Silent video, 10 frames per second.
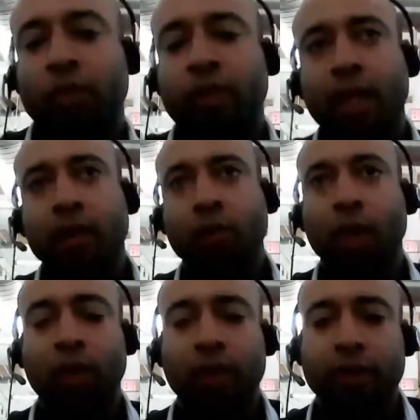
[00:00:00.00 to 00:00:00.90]
with that as
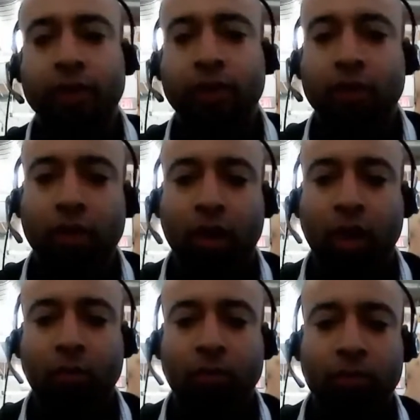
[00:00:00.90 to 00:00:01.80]
well is,
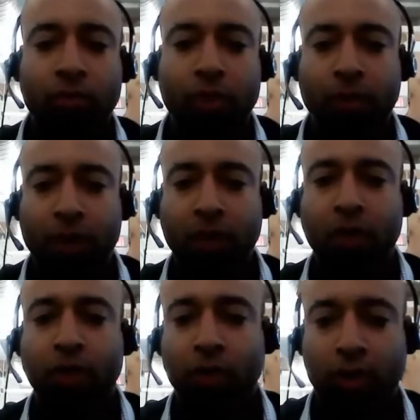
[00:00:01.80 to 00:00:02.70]
especially
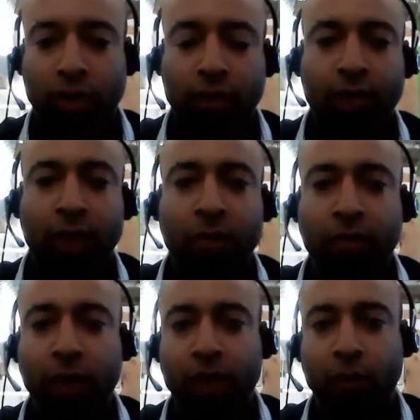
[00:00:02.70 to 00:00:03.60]
during the development
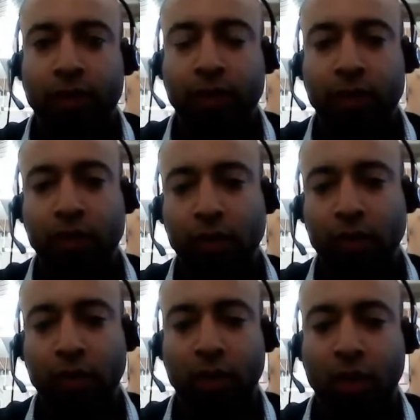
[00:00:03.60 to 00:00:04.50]
phase, we tend to
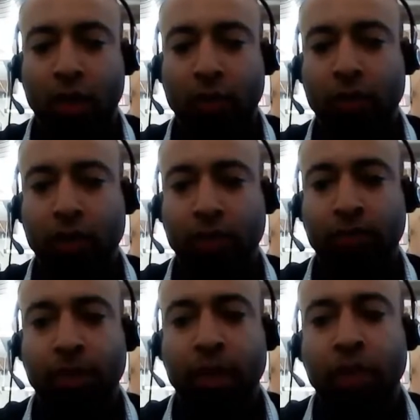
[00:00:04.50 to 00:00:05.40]
look at
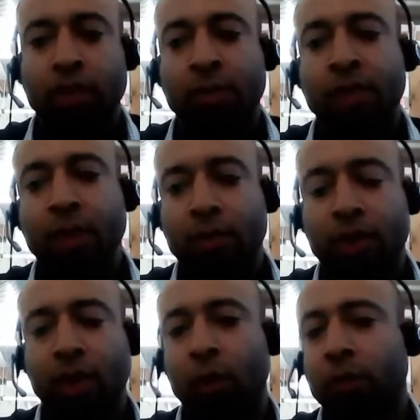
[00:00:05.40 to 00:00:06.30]
sometimes
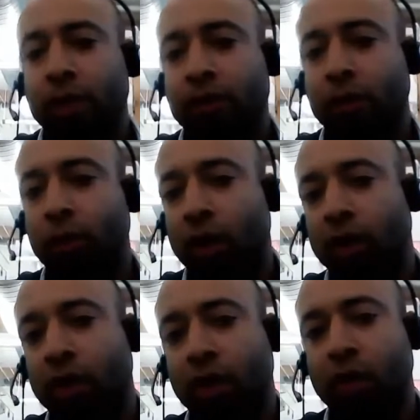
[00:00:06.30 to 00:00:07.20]
siloed pieces of work,
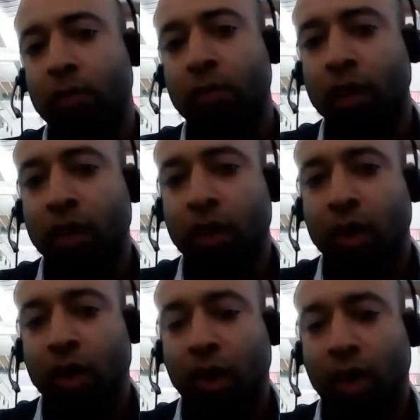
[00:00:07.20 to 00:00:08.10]
and
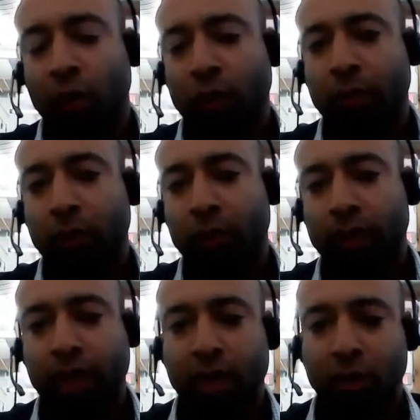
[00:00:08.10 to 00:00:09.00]
we build
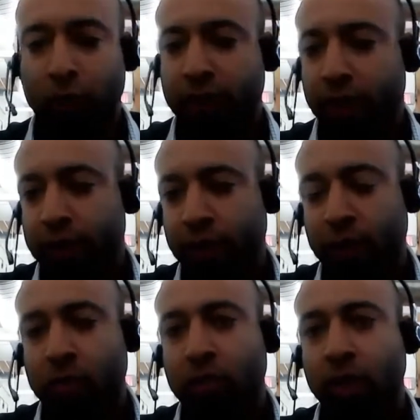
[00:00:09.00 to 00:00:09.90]
things out and we test
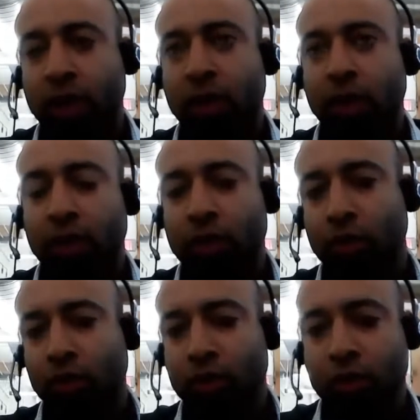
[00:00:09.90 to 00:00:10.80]
them in sort
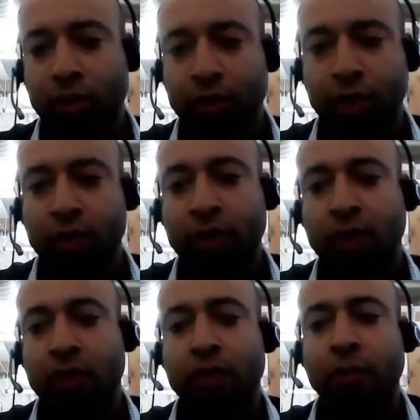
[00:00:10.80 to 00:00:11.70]
of controlled
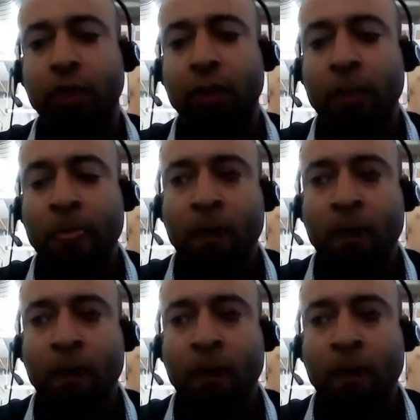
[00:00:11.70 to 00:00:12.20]
circumstances, but